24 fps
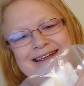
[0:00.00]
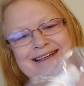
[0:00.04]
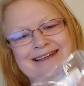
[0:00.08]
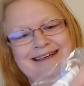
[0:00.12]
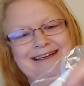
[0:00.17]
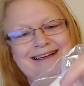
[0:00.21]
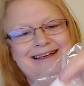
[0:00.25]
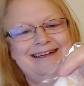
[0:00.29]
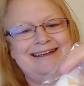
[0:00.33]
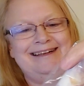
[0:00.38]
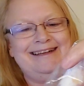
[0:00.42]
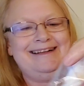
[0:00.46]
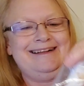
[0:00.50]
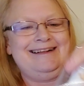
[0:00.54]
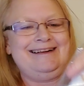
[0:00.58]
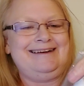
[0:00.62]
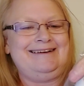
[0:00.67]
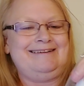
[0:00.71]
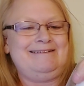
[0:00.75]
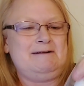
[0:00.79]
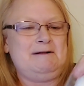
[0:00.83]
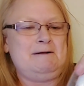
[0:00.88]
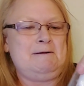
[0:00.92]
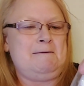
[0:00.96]

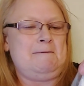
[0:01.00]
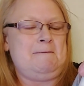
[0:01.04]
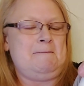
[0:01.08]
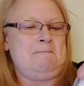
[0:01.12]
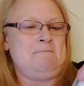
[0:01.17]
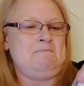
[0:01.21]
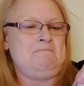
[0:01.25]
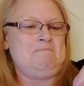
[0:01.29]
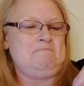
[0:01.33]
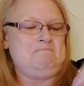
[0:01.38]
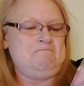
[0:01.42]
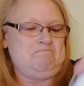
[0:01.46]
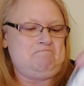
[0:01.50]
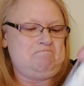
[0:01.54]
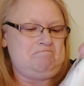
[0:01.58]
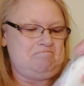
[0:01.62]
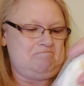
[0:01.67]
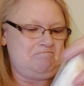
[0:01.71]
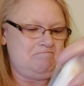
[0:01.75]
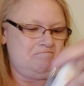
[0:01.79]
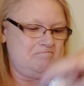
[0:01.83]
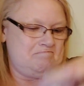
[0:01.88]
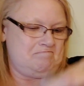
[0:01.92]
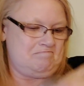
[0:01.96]

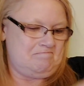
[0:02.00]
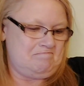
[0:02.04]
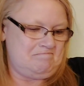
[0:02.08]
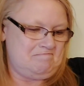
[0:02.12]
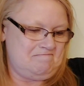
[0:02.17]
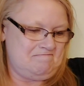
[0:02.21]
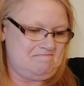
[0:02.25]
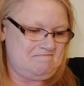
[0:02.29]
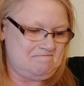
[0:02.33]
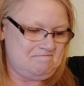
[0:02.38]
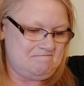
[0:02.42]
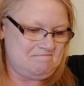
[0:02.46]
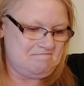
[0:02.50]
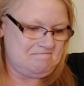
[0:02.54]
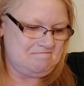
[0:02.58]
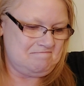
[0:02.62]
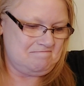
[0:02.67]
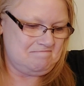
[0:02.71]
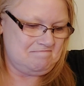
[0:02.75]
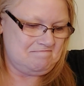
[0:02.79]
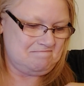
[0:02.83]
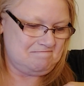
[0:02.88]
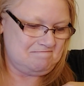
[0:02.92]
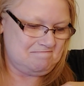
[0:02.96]

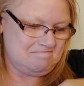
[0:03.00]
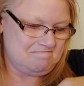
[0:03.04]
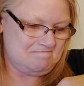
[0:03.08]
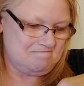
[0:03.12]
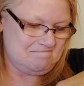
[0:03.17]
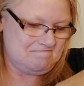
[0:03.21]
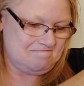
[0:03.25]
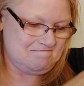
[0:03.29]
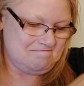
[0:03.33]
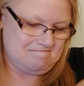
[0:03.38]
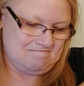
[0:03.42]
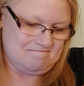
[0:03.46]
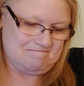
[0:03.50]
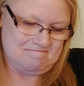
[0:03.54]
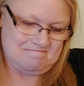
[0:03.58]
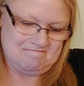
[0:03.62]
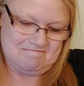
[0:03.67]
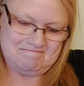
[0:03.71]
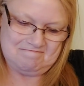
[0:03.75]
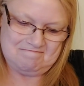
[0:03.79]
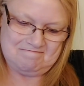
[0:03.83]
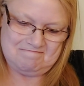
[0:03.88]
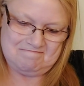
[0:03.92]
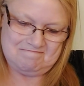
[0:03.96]

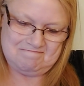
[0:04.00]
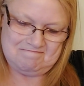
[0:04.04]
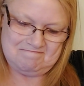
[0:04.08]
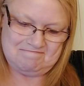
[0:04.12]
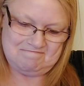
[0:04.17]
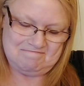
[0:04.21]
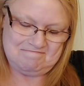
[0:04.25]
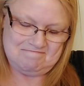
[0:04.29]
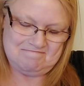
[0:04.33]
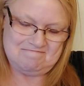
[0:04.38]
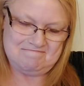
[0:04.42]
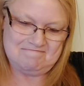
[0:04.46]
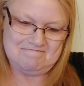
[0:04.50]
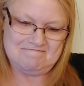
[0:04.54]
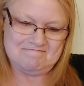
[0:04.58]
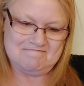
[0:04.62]
Nothing is said.